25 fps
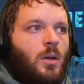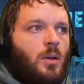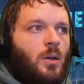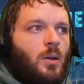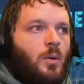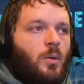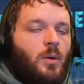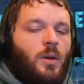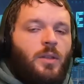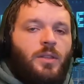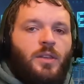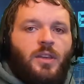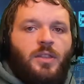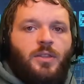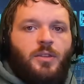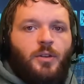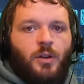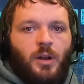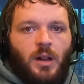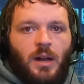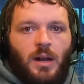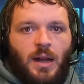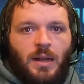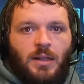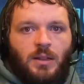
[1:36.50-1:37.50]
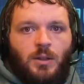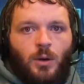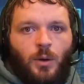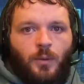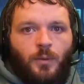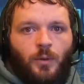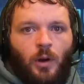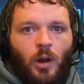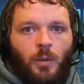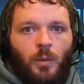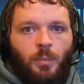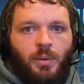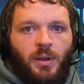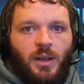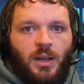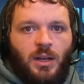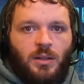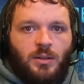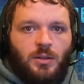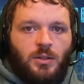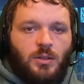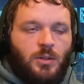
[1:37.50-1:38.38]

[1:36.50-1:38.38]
With the 39th overall pick in the